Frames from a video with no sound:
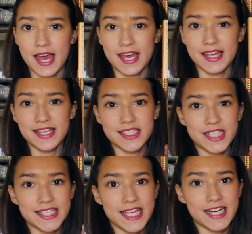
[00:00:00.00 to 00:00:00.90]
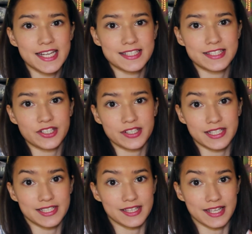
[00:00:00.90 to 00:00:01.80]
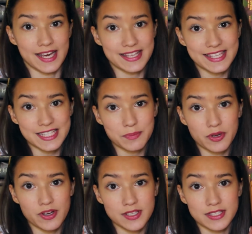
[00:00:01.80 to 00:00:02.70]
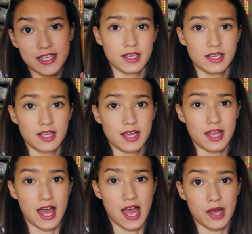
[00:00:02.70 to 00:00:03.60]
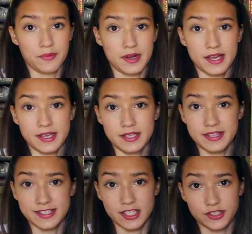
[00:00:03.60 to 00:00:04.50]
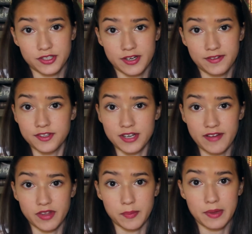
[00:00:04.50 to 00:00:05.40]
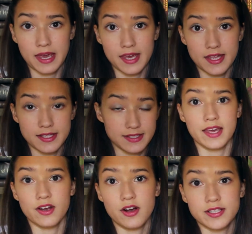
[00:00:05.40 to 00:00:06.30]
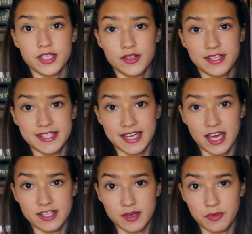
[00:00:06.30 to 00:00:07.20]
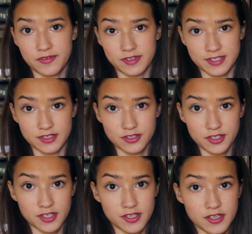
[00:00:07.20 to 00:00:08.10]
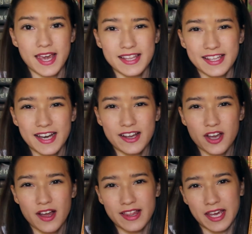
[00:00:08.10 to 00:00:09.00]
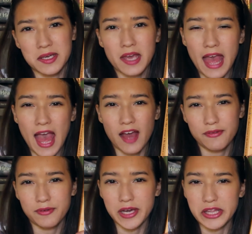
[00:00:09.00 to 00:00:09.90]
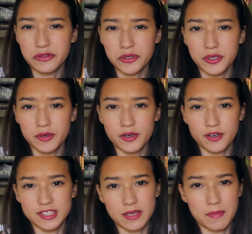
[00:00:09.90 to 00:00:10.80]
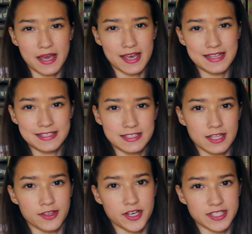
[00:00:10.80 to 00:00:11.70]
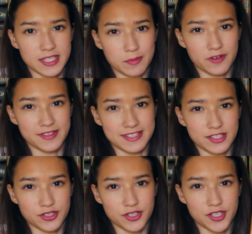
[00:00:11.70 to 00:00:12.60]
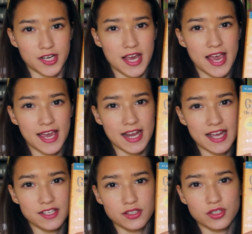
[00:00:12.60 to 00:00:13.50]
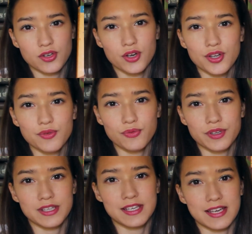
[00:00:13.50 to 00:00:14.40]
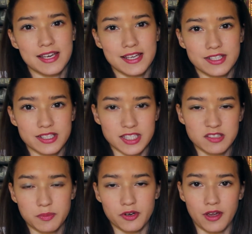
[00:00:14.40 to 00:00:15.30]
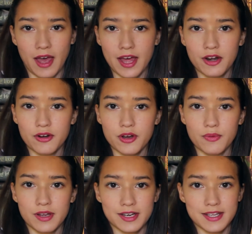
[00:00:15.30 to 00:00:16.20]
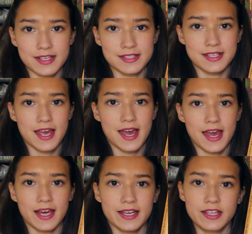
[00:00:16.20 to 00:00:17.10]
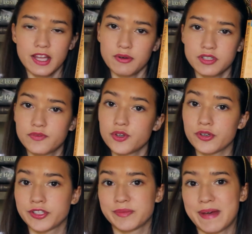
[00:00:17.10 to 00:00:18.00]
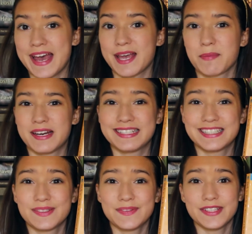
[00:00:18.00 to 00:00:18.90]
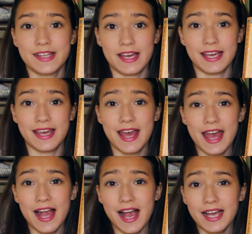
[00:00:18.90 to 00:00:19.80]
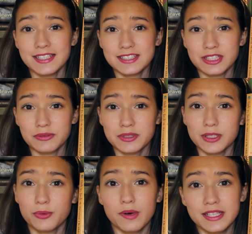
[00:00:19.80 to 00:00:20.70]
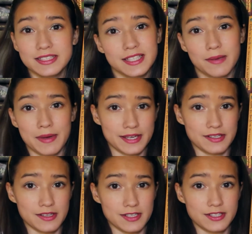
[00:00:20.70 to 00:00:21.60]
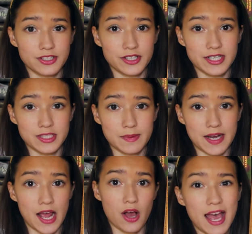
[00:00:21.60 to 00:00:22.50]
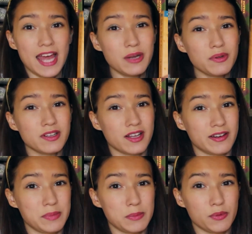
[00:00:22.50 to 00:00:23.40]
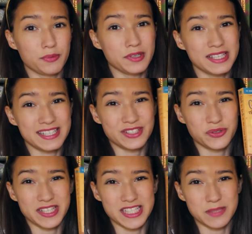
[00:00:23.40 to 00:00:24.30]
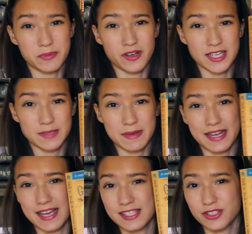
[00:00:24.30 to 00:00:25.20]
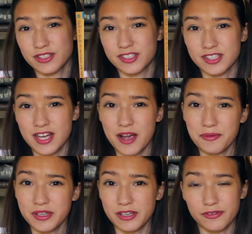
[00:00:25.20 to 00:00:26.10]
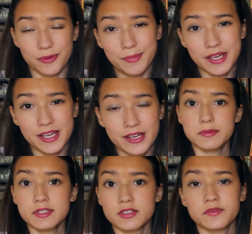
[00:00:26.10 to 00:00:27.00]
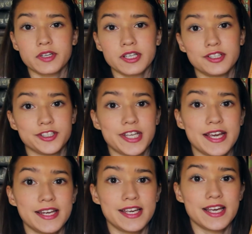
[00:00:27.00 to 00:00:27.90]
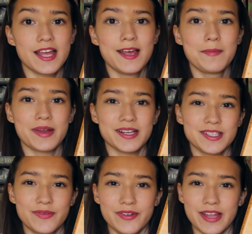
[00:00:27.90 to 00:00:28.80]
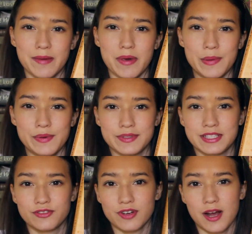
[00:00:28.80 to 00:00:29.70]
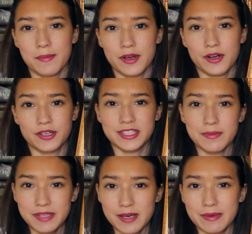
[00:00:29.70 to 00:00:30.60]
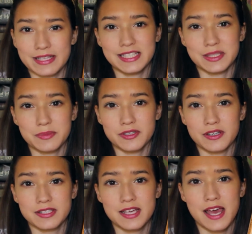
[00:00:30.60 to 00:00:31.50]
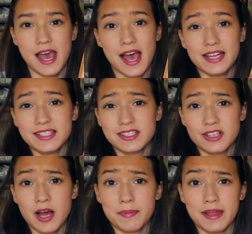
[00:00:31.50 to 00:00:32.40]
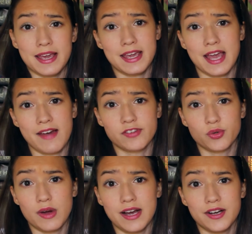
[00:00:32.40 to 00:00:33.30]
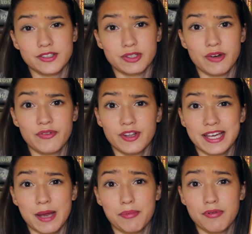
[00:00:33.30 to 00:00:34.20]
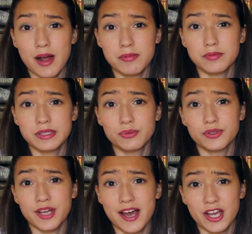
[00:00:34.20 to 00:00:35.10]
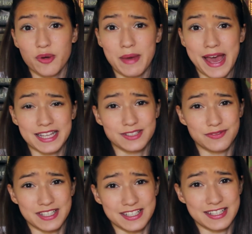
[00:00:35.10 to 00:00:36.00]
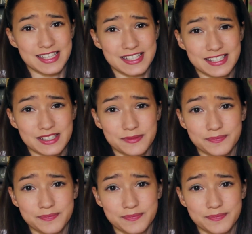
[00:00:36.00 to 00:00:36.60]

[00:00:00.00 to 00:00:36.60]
And it's not that I necessarily didn't like these books. I read The Sisterhood of the Traveling Pants and also the second summer of the Sisterhood, and then I got like halfway through Girls in Pants, the third summer of the Sisterhood, and I just couldn't really get into this book. I don't know what it is, and that was a few years back, but I just feel like I just don't really want to get back into this series by now. I know a lot of people really enjoy these books, but I guess they're just not really for me. These books are very entertaining, but I just feel like maybe it was the drama or something about these books I just stopped liking after a while, so I feel like I probably will not go back to finish these.